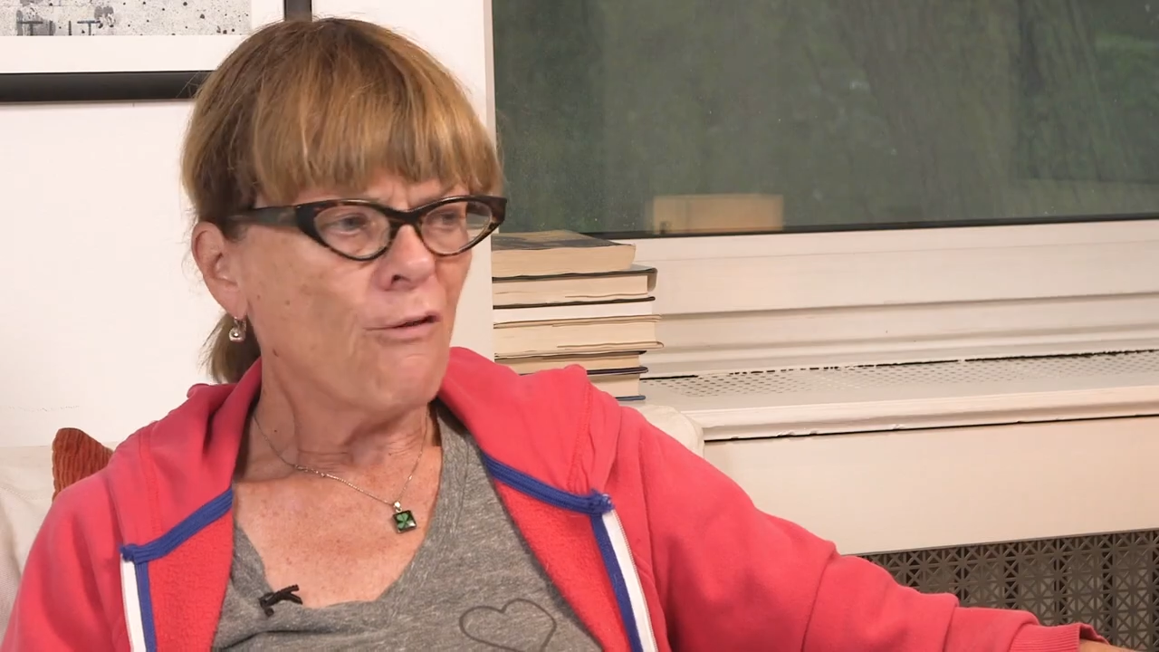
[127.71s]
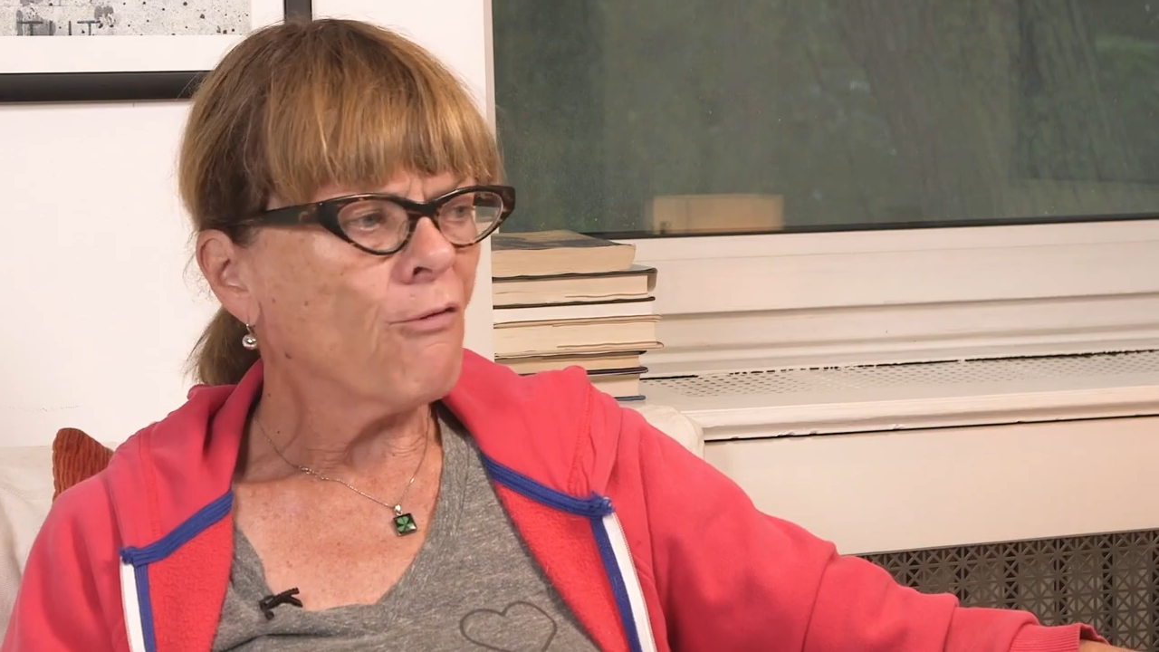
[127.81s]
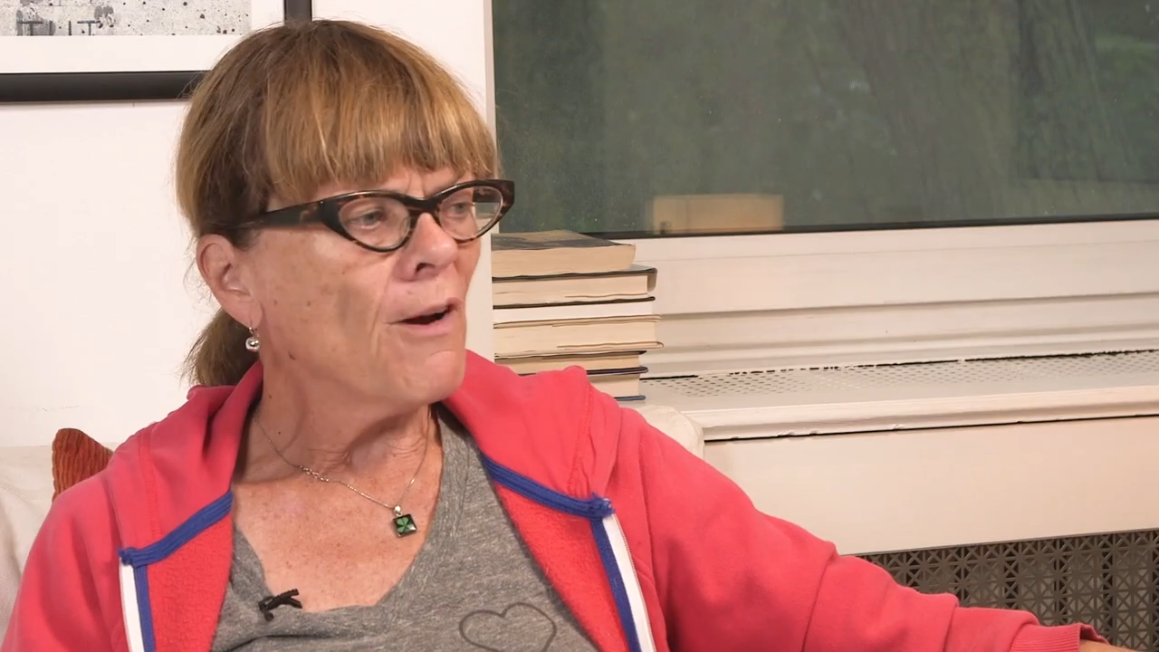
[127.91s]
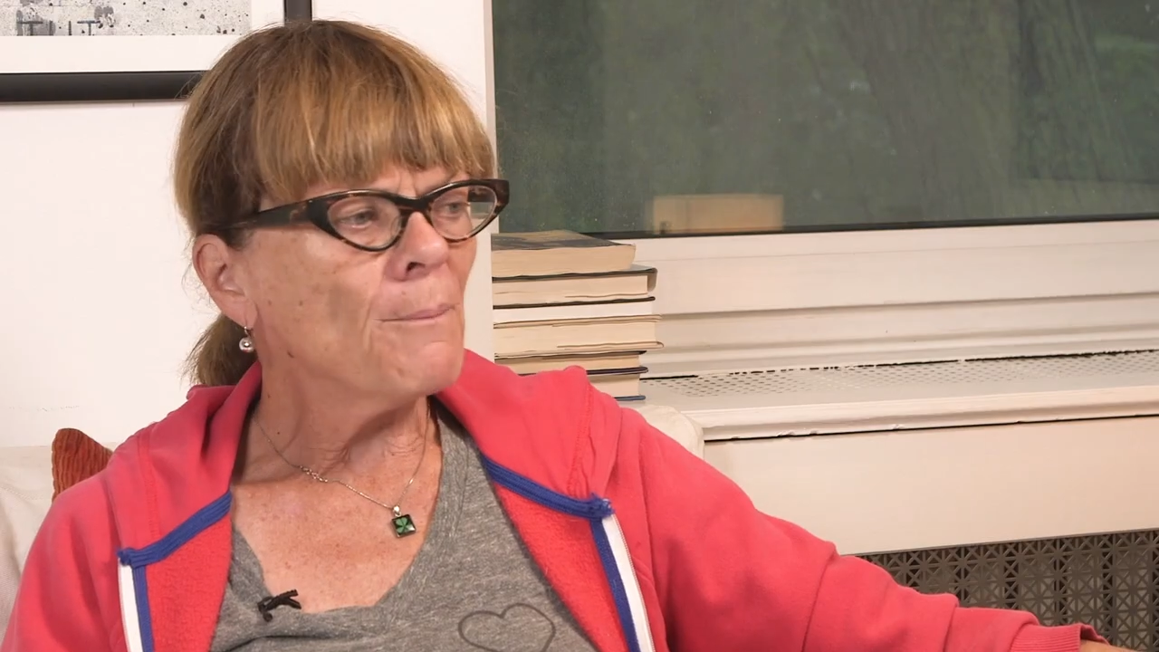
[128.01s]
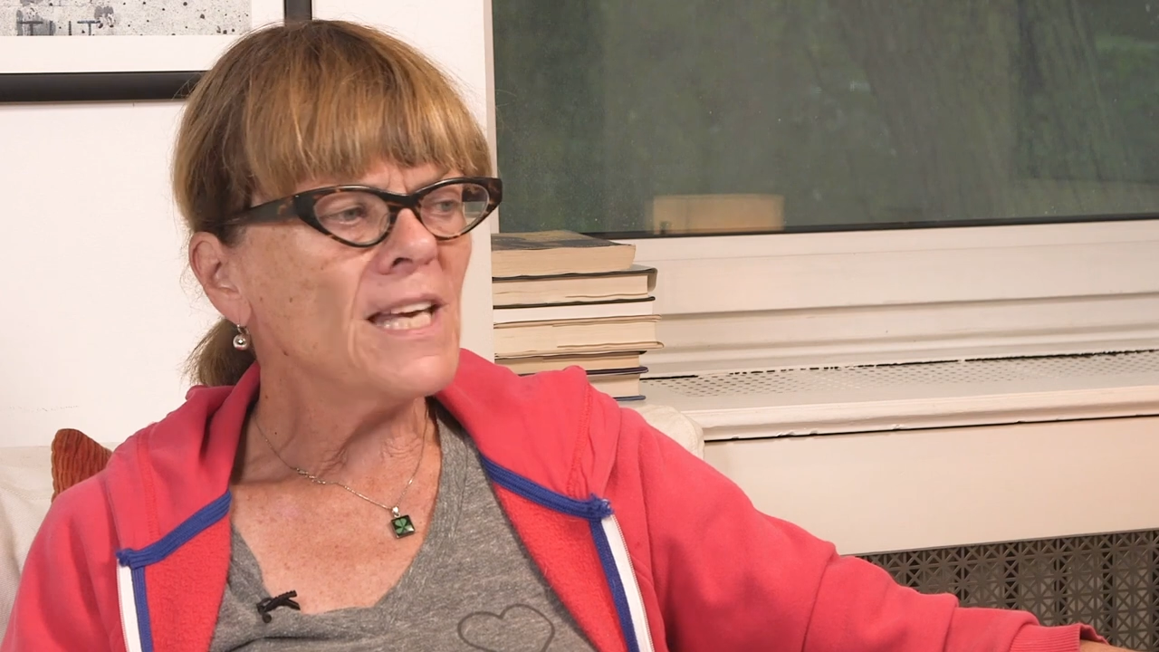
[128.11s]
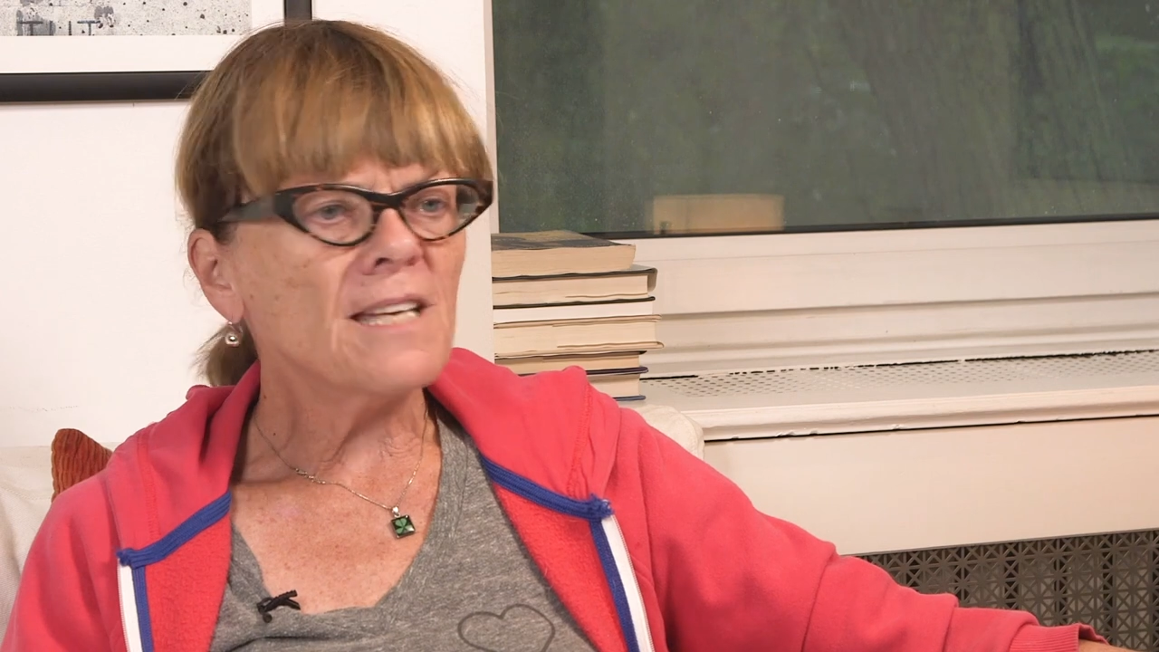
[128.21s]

from the